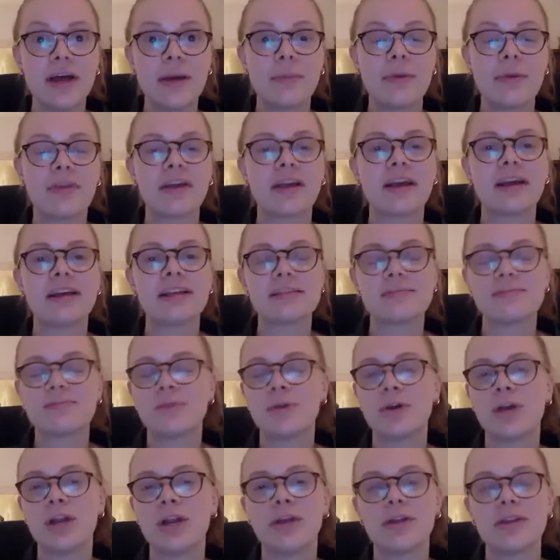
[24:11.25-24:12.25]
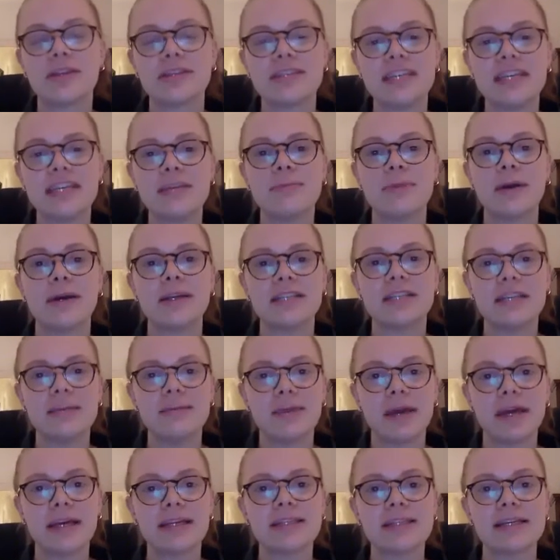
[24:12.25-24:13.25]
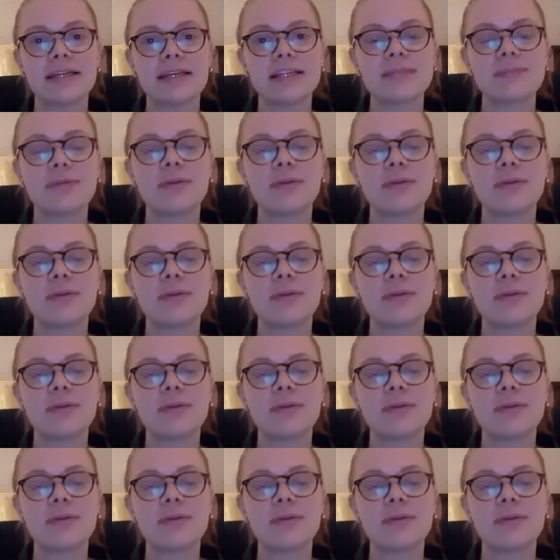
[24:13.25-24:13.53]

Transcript: But I think that's purely on a team by team basis.